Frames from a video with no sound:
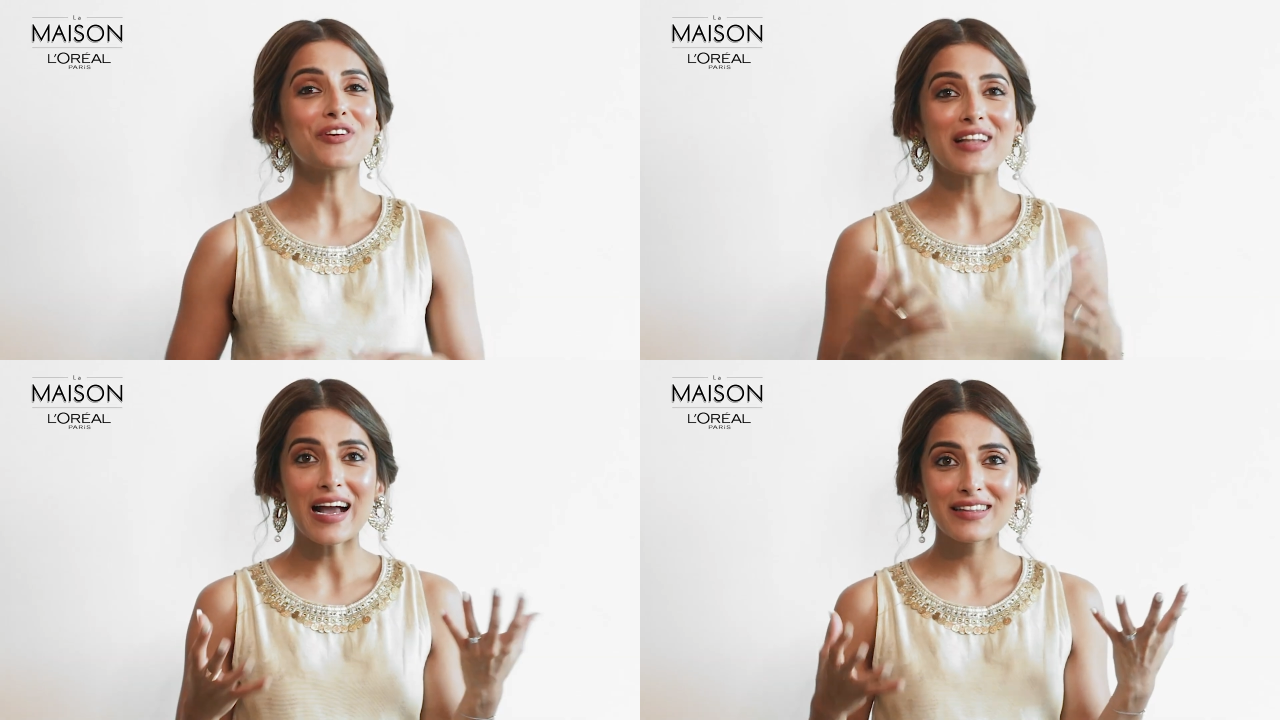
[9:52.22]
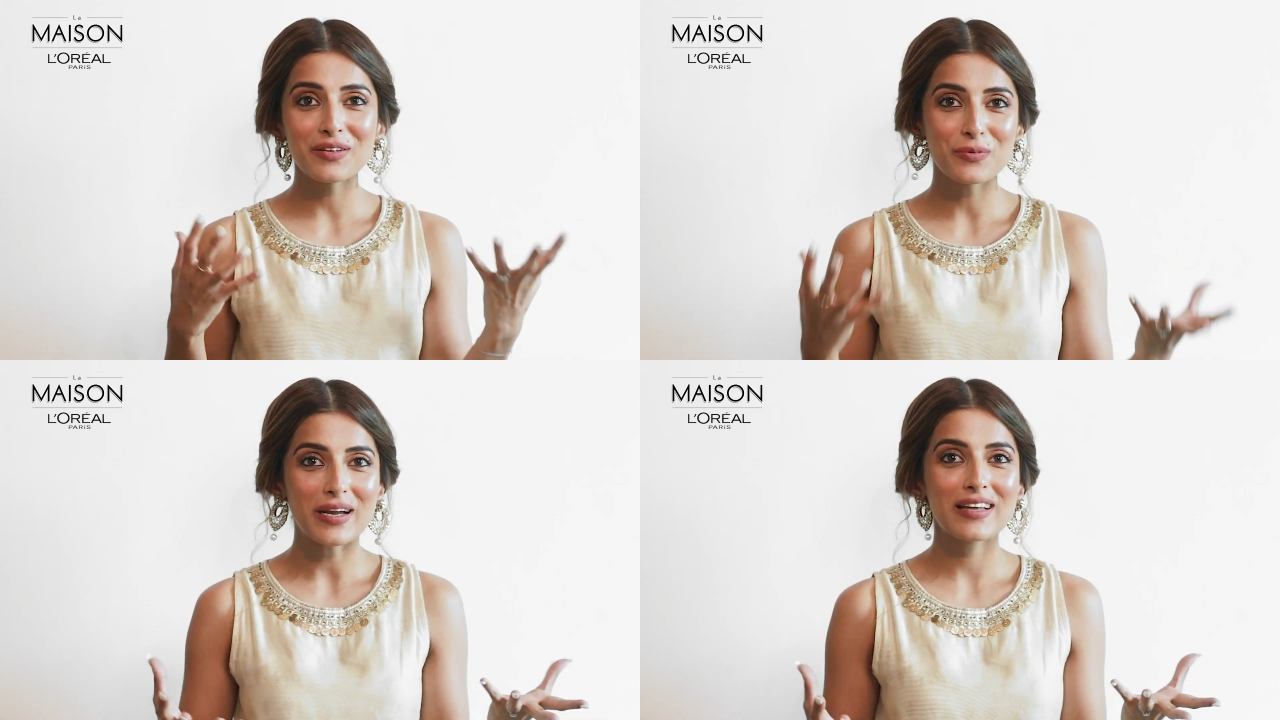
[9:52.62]
you like
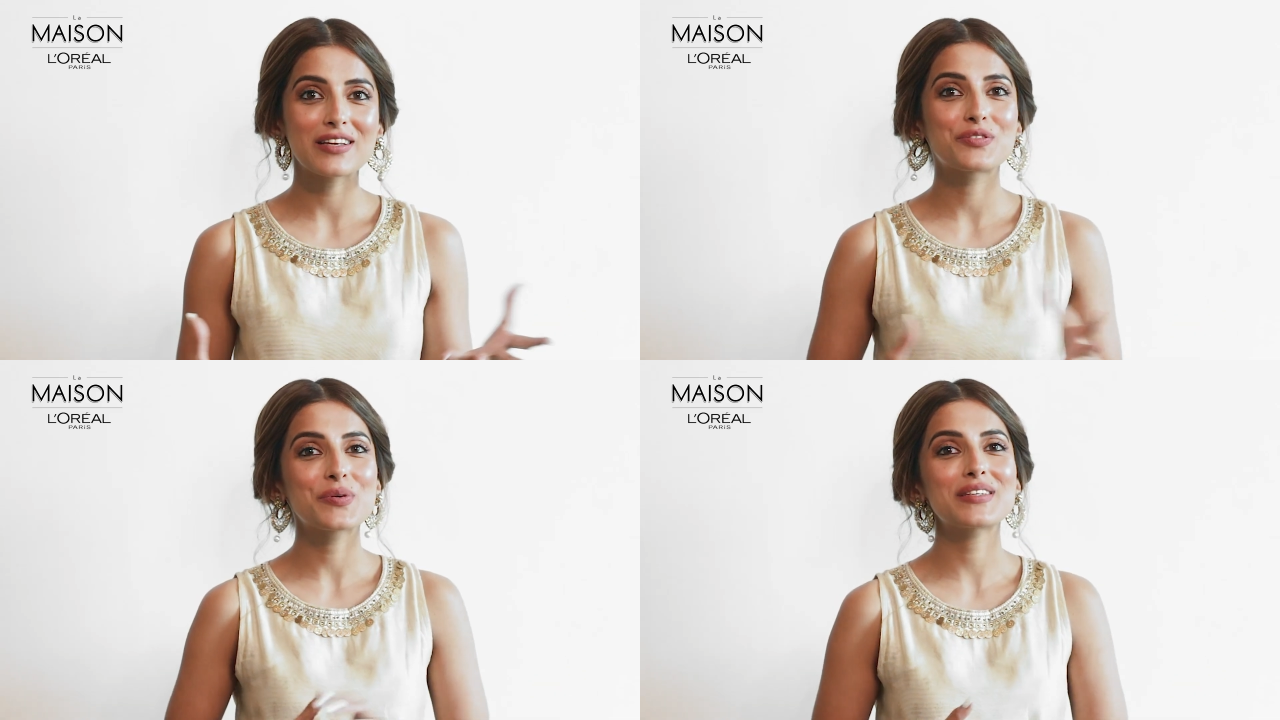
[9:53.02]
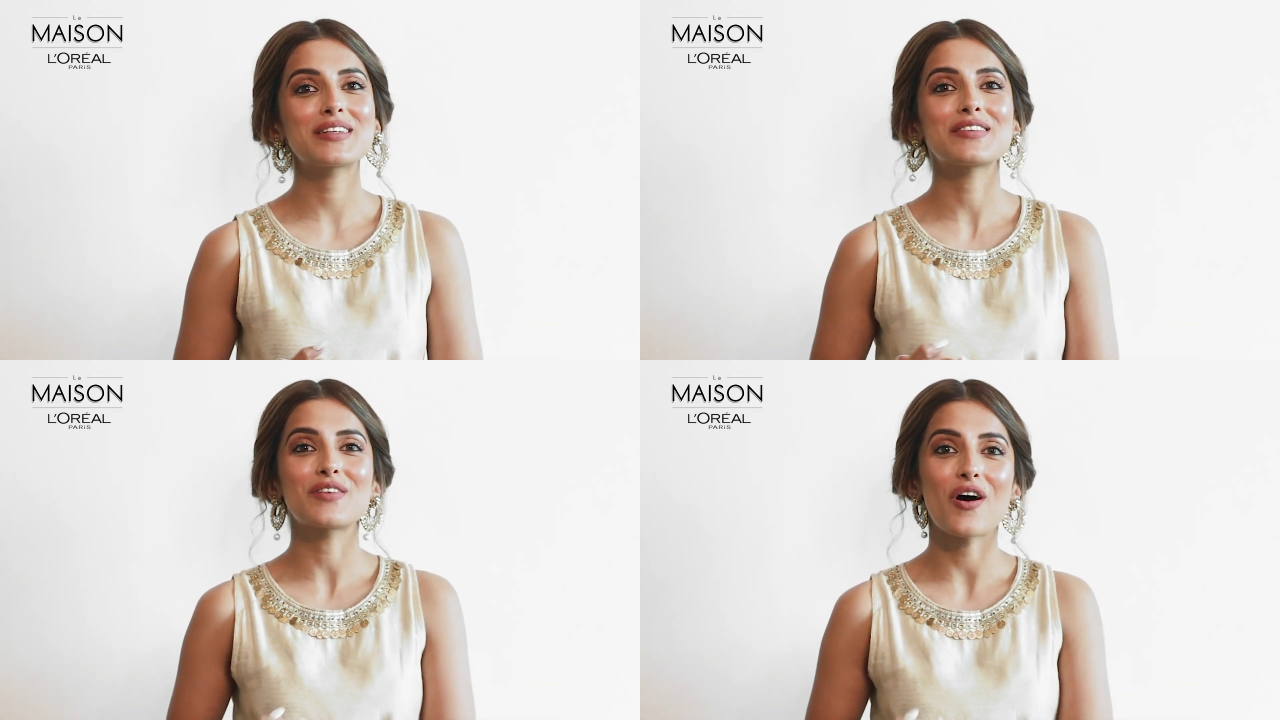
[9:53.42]
the way the
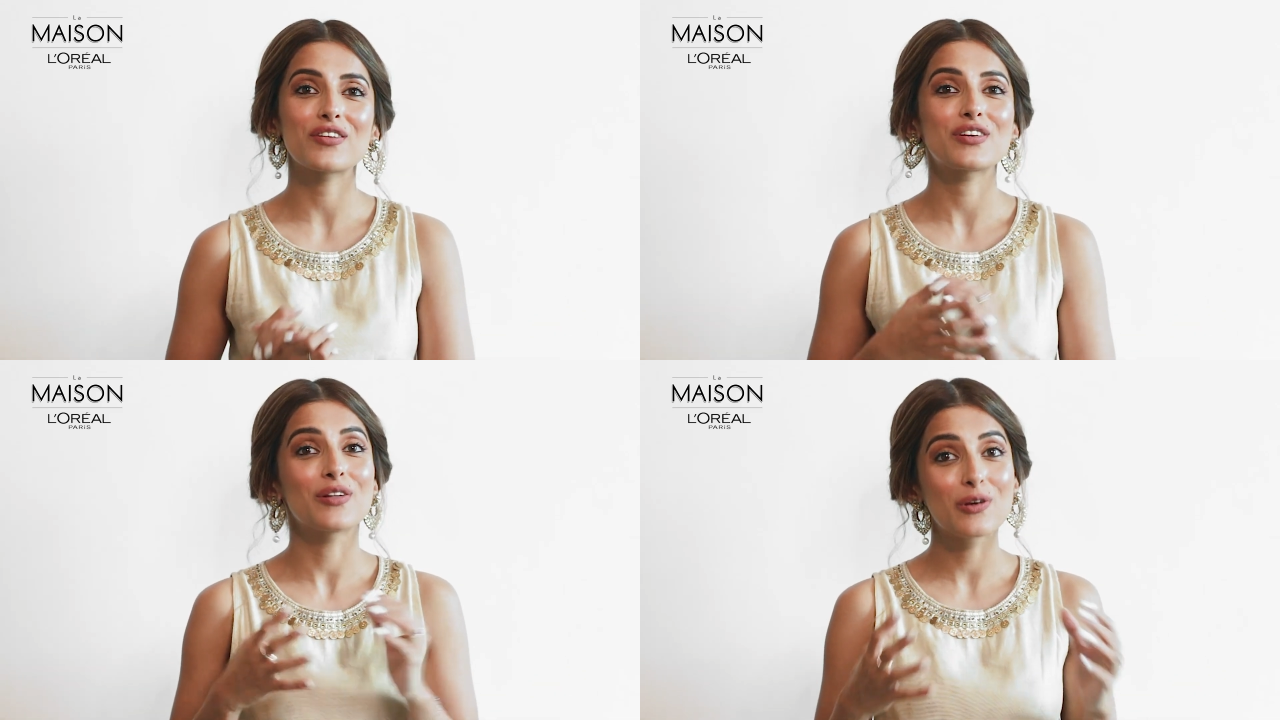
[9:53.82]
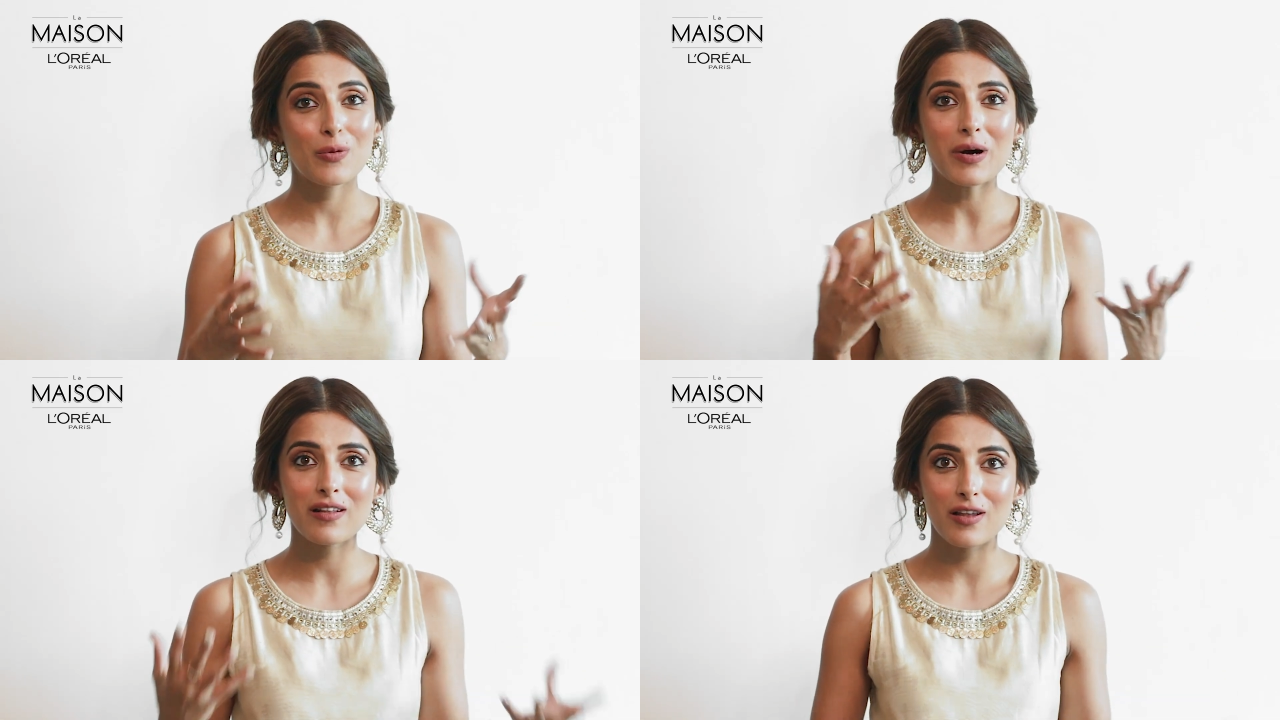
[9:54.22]
twisted knot low
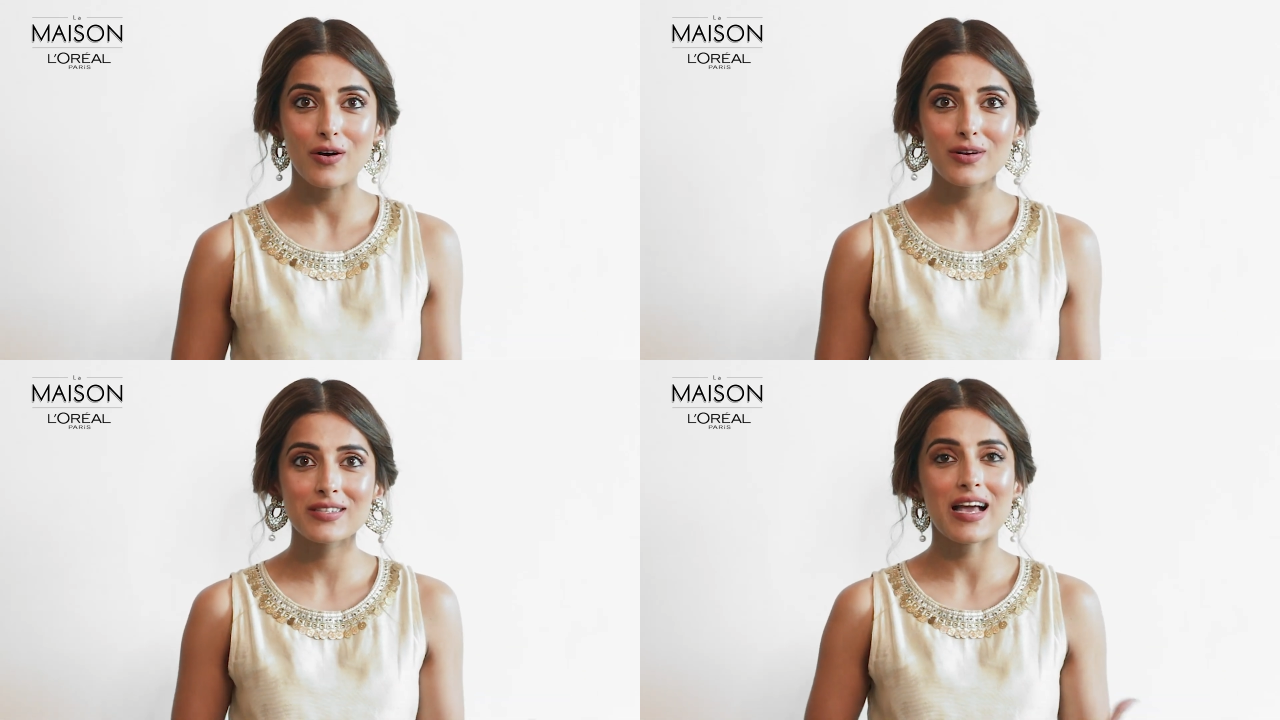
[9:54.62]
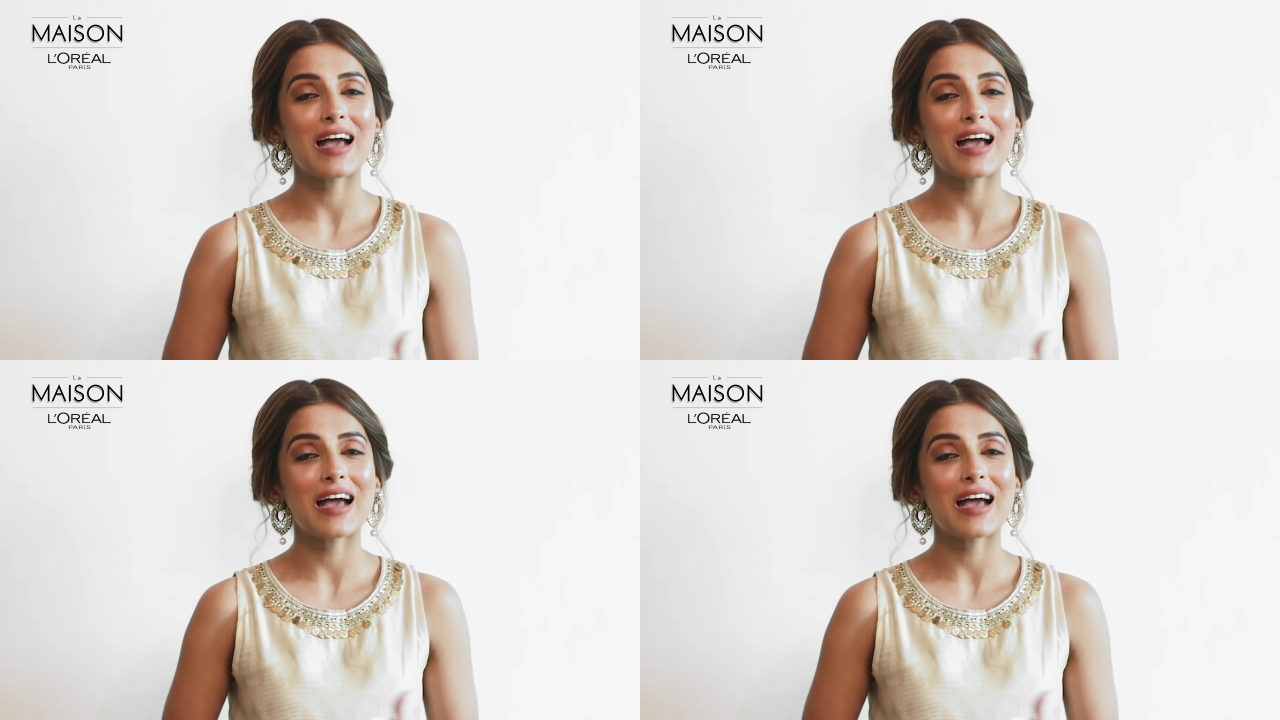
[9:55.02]
bun looks,